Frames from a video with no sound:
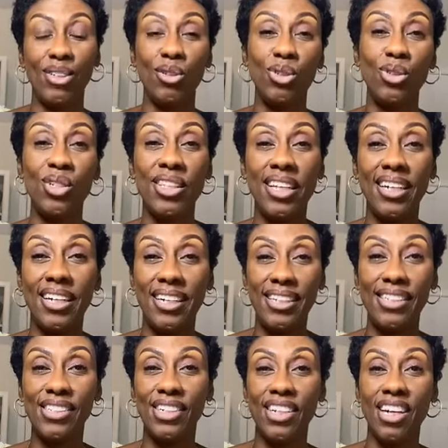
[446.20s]
don't you think
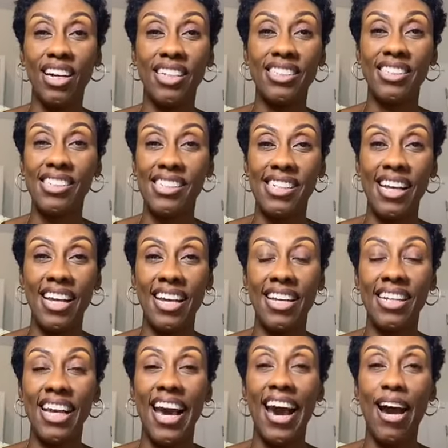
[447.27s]
that he's going to
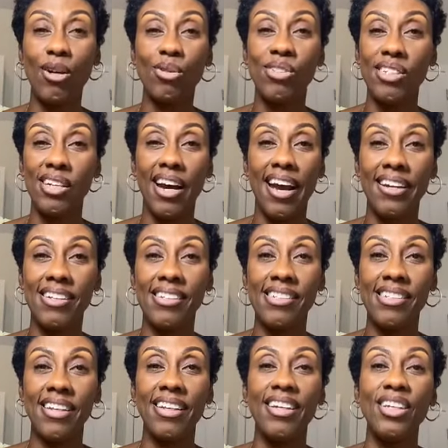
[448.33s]
understand how to guide
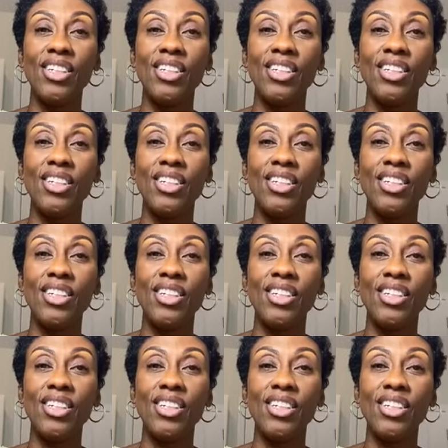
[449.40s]
us